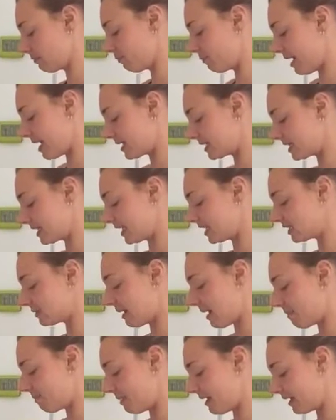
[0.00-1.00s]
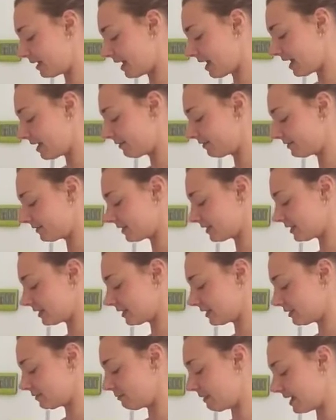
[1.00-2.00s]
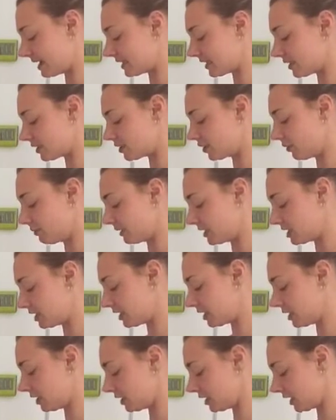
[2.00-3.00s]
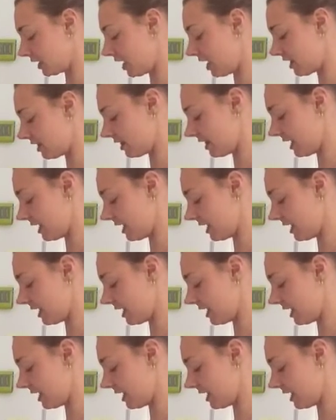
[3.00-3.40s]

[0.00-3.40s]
Best things about big knives, it makes it so much easier to cut